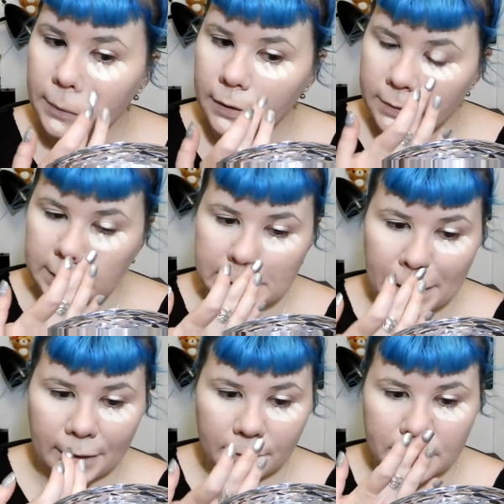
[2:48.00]

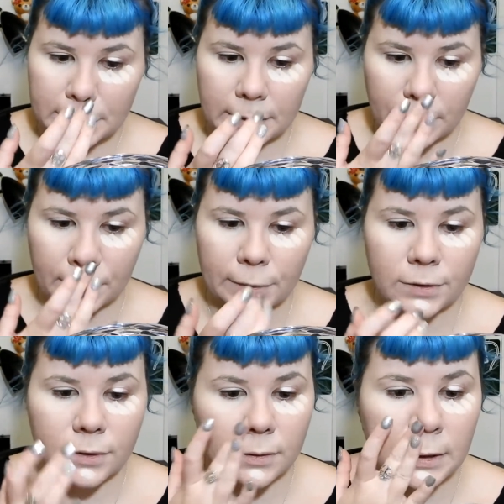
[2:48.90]
Oftentimes your
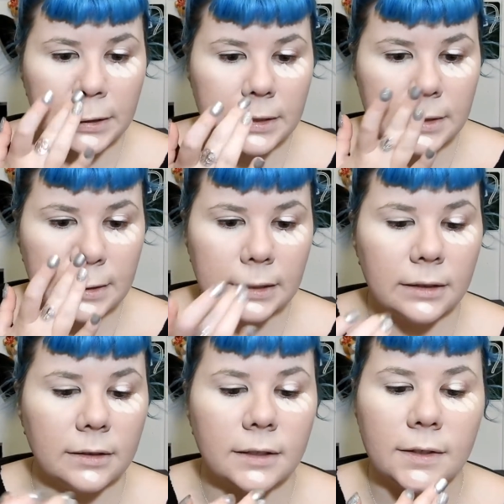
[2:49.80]
screen is not
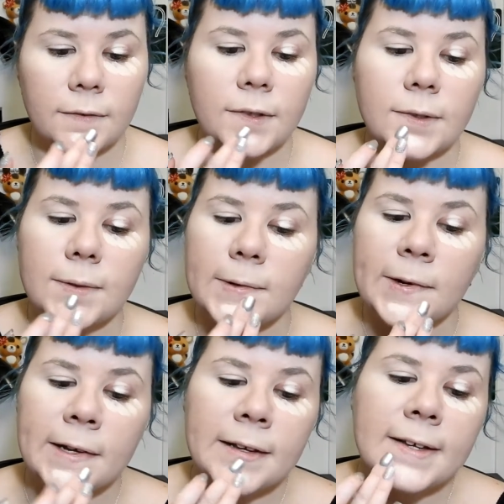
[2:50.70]
gonna give you
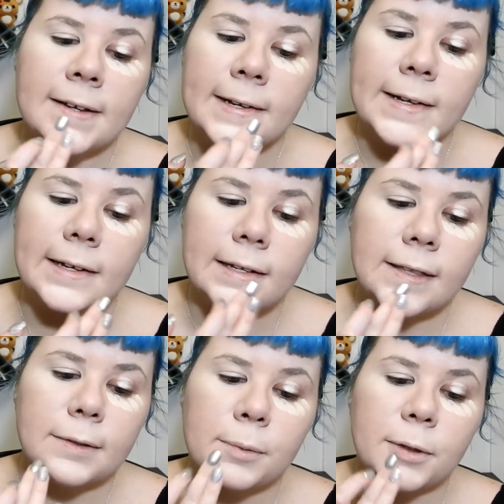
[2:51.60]

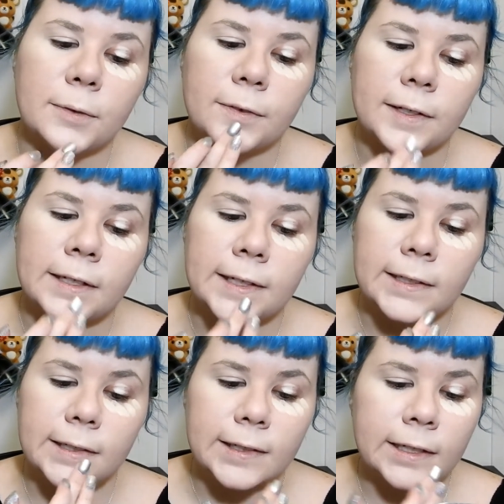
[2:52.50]
the perfect
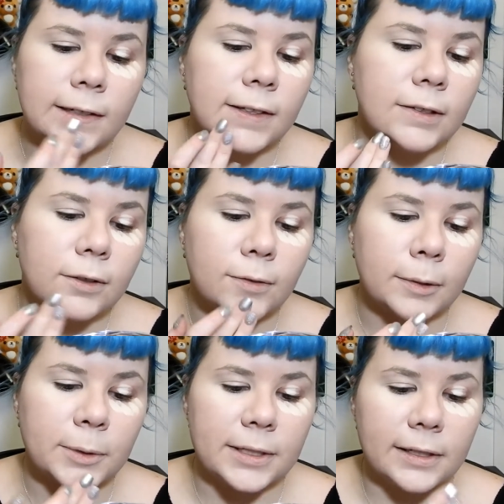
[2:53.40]
color
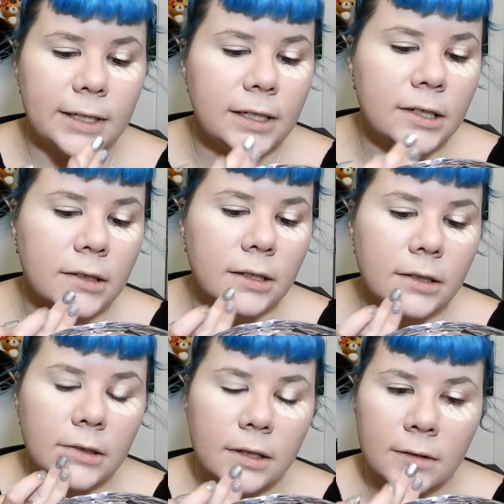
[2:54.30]

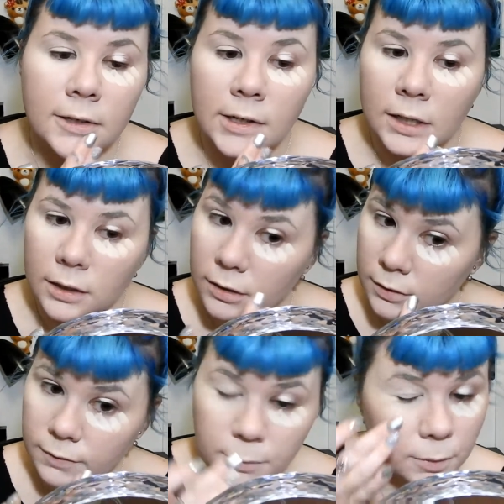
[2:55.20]
representation
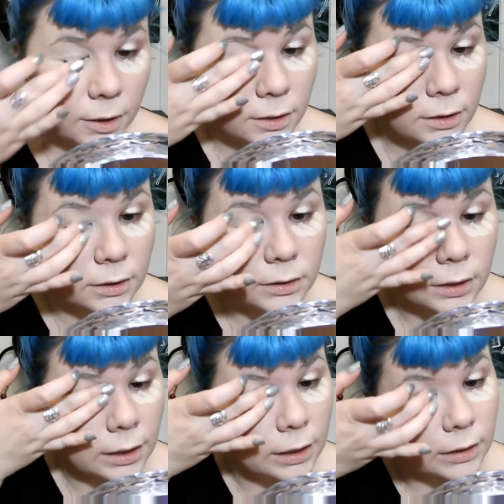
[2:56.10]
of the
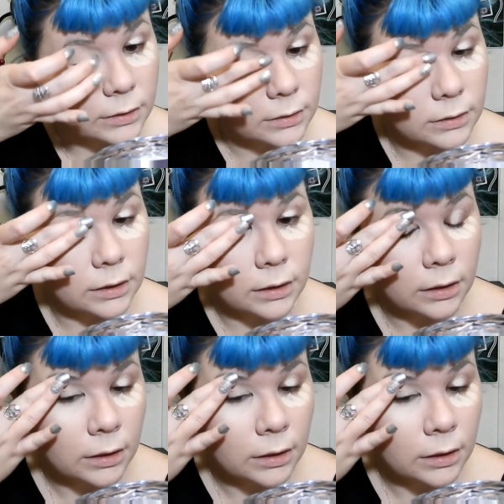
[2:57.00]
product, and